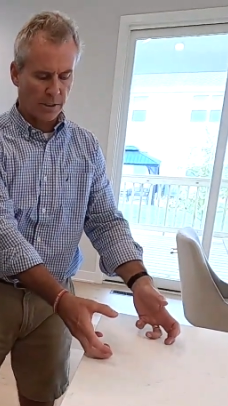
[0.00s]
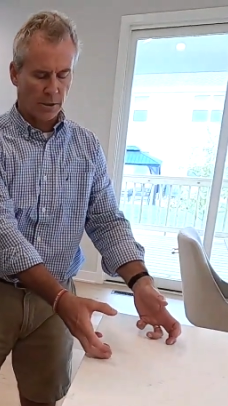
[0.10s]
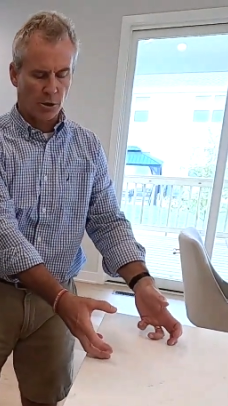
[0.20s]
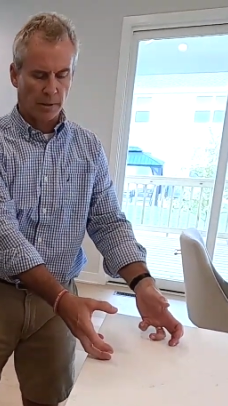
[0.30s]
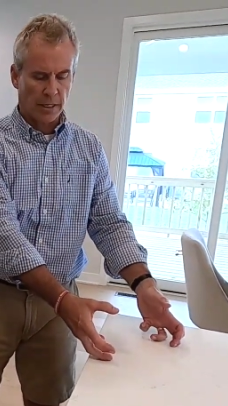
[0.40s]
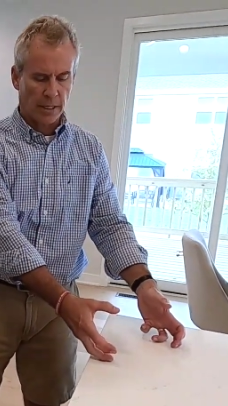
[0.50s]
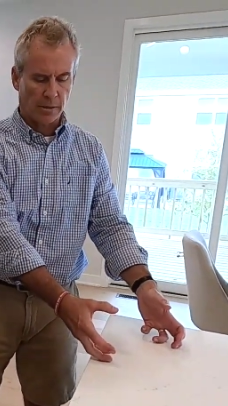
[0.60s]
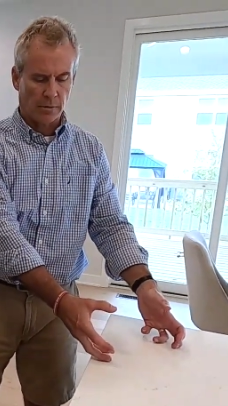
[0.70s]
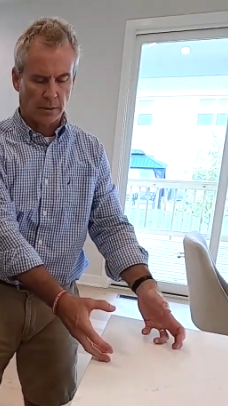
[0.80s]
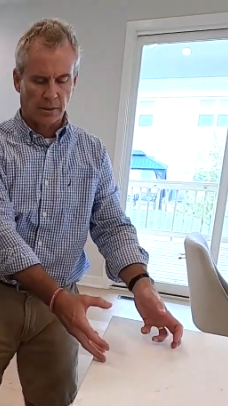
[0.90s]
place that you can
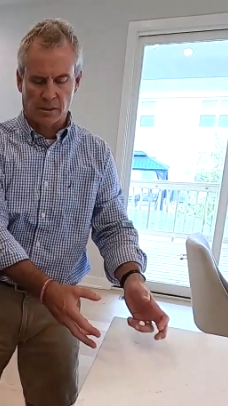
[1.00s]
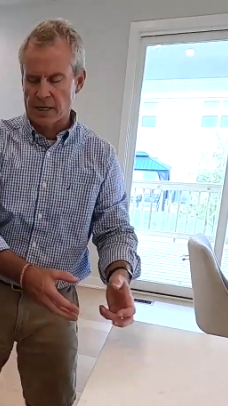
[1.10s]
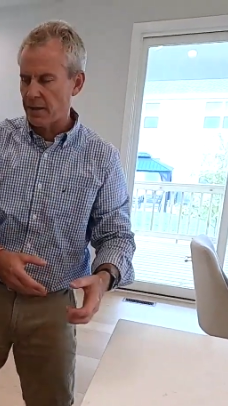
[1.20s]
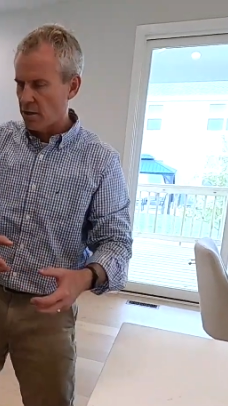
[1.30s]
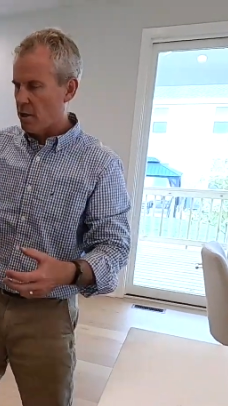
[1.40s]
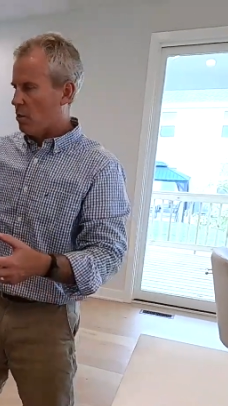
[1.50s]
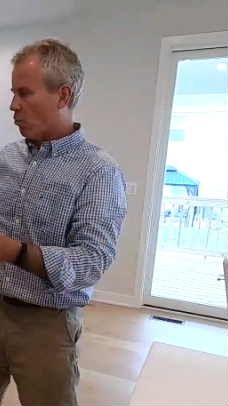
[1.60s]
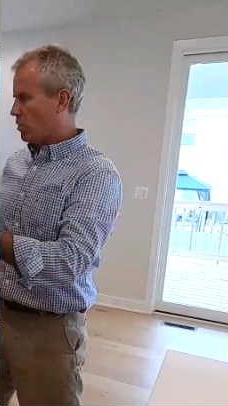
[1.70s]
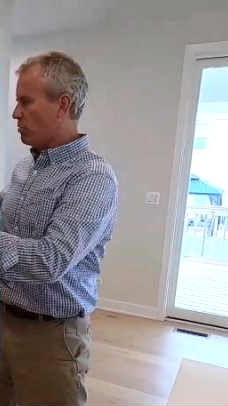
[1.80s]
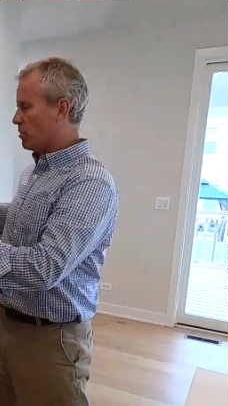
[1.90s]
easily set
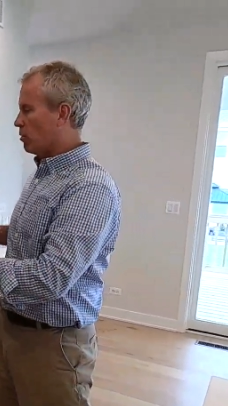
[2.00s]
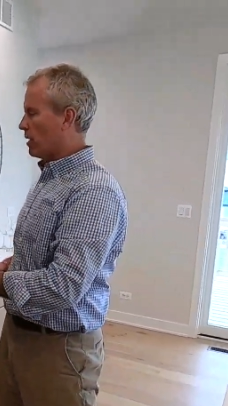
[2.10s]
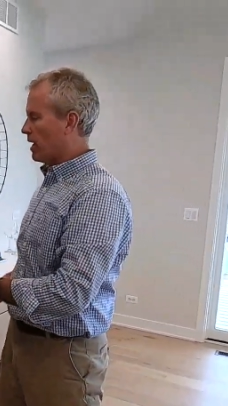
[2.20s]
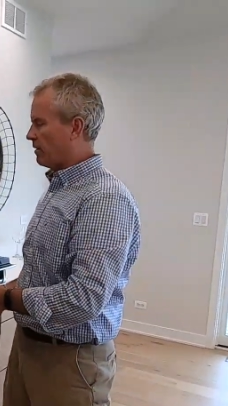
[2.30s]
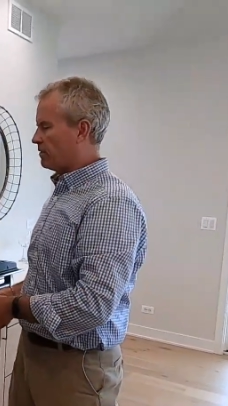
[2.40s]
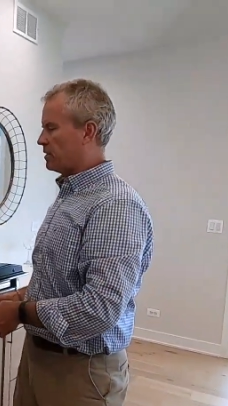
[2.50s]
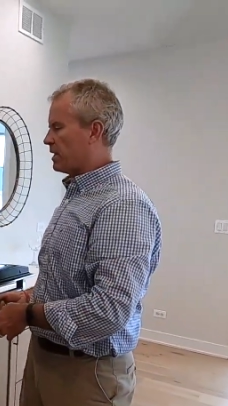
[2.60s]
where you don't have to